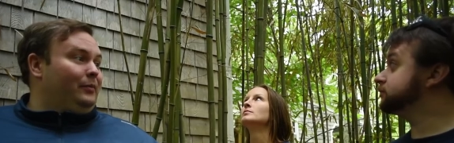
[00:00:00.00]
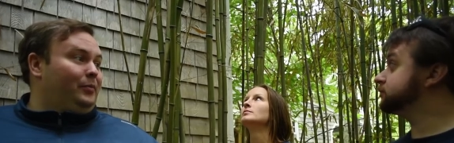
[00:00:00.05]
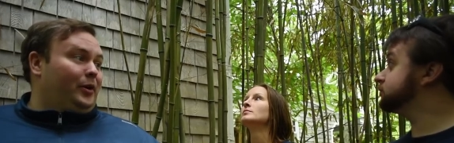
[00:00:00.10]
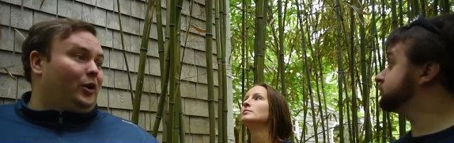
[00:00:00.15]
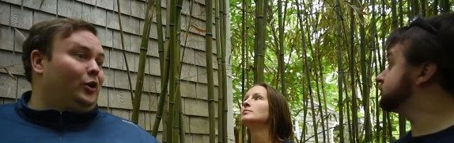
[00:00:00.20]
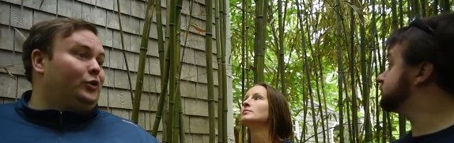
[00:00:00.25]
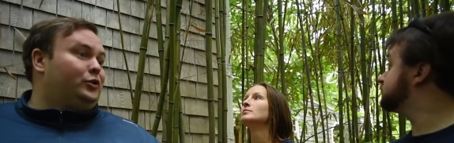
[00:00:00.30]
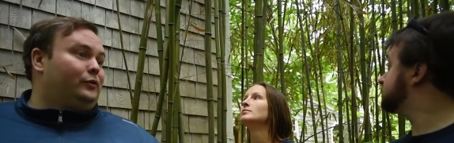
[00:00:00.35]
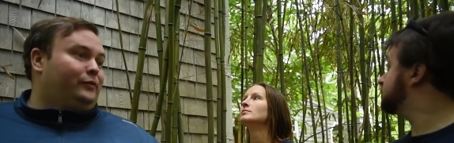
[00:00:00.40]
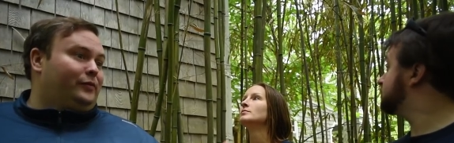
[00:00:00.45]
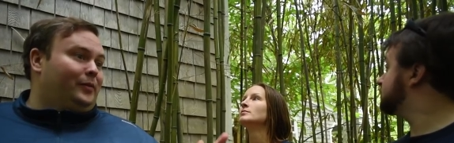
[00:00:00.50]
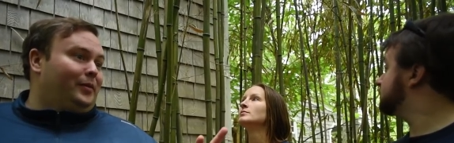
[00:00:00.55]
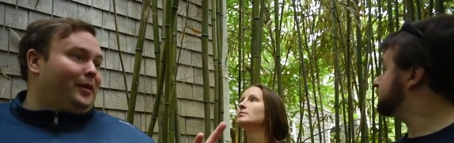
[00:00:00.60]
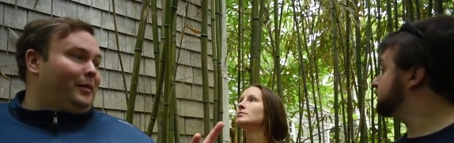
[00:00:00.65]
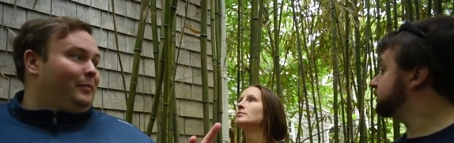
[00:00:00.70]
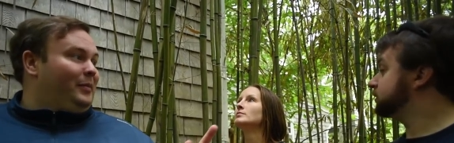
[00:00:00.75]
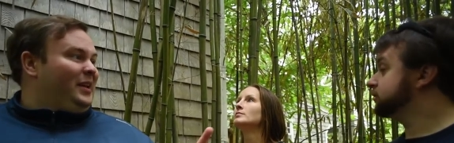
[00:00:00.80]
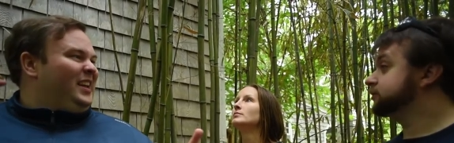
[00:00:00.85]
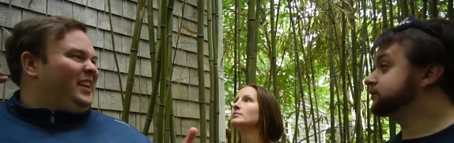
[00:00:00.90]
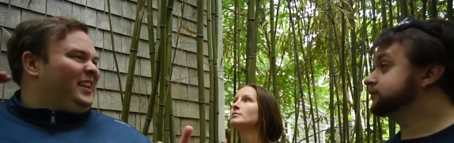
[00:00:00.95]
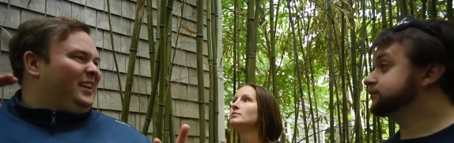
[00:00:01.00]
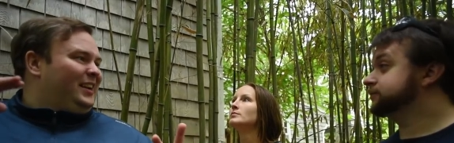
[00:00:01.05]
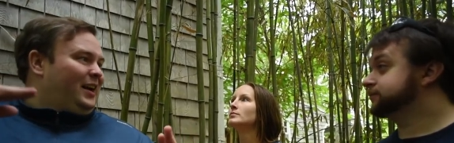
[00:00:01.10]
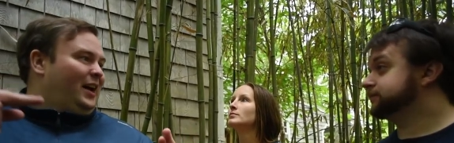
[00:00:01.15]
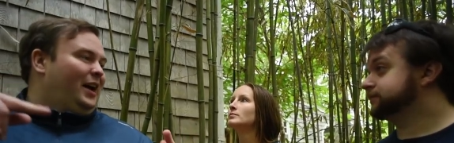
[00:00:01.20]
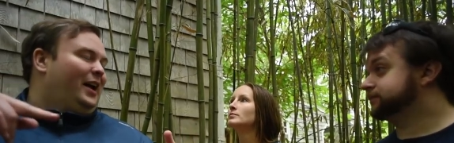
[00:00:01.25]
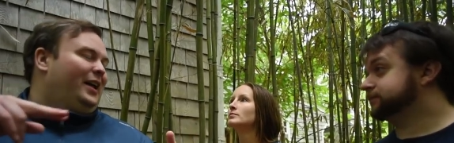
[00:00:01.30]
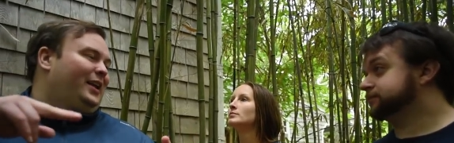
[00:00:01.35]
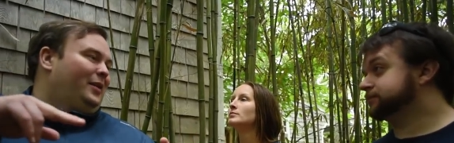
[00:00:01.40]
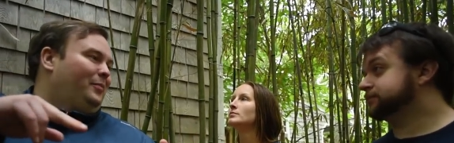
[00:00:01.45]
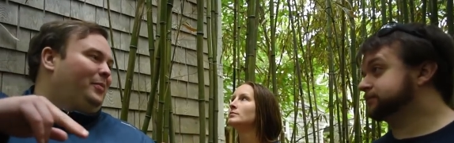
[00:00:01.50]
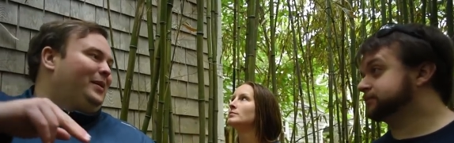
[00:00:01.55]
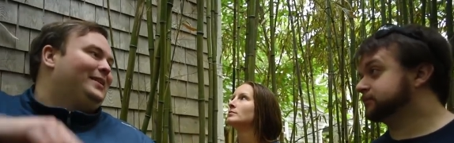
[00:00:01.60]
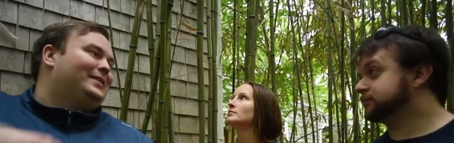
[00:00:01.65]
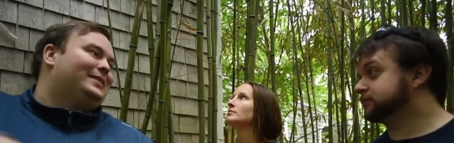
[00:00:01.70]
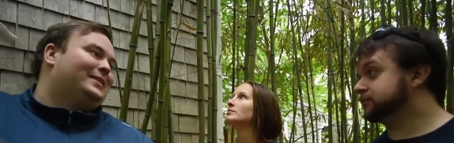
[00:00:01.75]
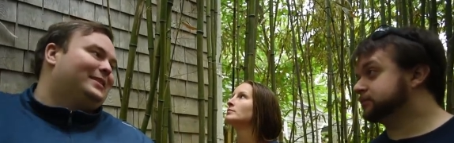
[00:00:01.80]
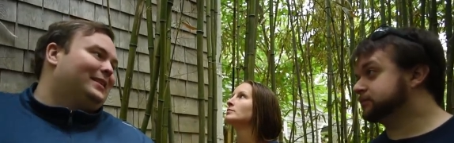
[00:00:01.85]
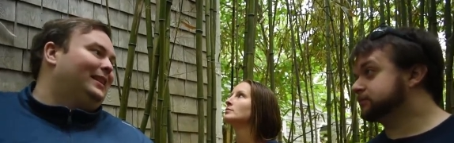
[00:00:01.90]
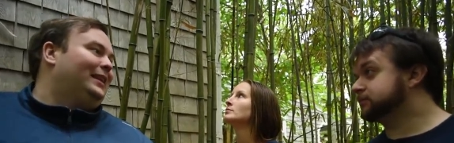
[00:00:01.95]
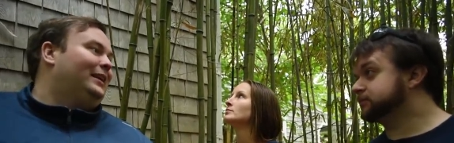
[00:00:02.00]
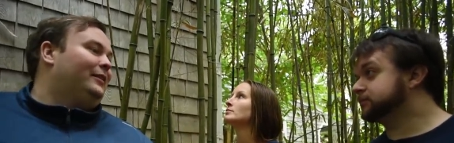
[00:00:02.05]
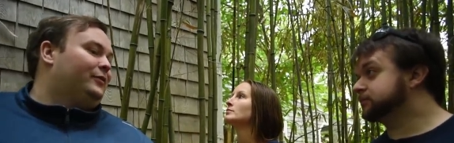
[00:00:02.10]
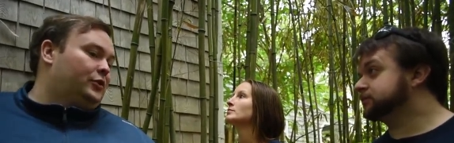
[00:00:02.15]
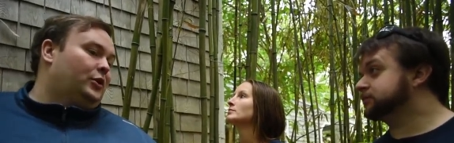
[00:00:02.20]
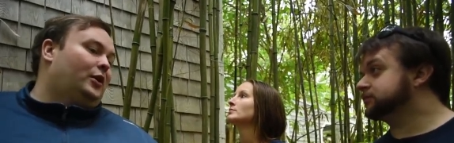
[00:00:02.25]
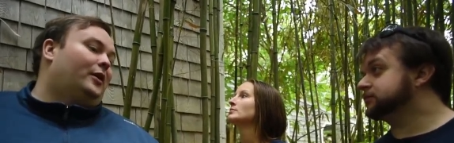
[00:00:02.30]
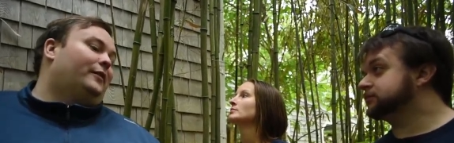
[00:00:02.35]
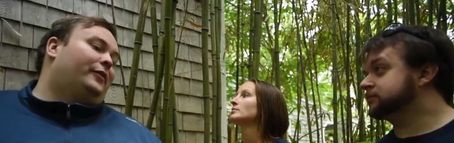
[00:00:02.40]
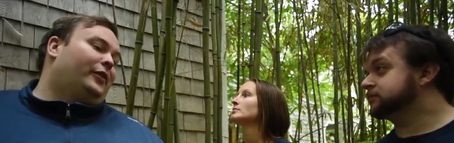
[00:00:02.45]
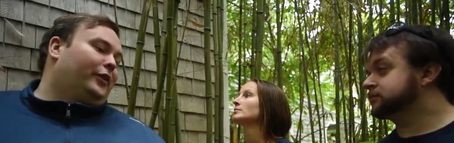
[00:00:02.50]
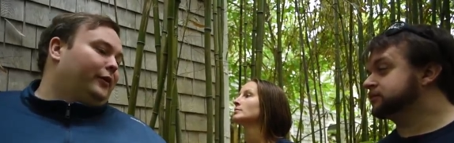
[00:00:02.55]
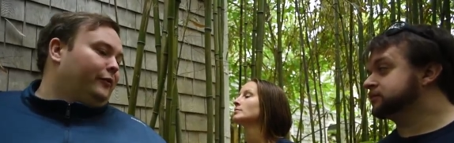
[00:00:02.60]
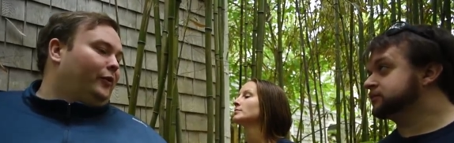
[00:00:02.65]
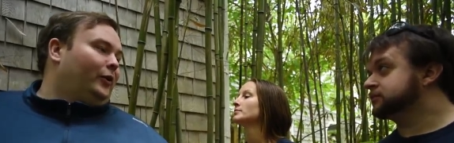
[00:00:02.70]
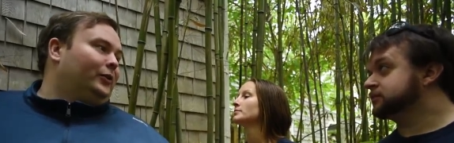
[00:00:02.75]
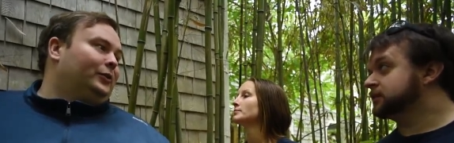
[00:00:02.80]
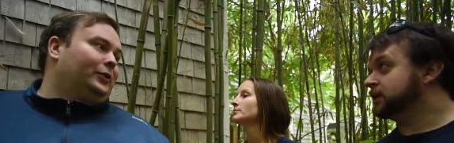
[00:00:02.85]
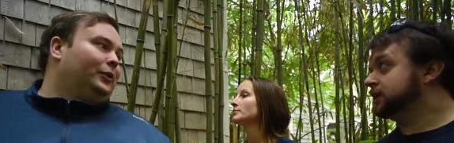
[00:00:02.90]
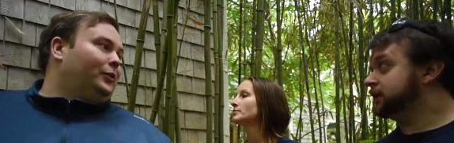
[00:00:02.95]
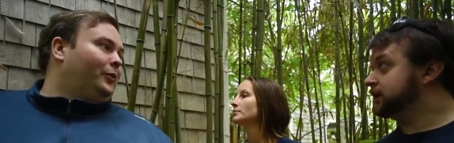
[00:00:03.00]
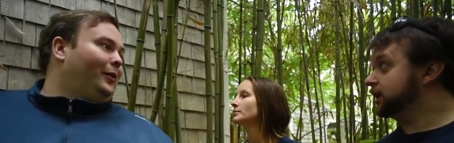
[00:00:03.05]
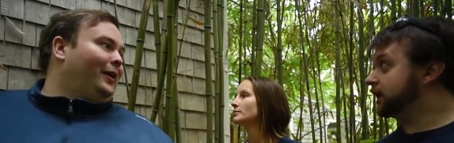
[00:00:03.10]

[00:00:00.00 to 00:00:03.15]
Speaker 1: it, but also from them cutting pieces of the leaves off when they fall to the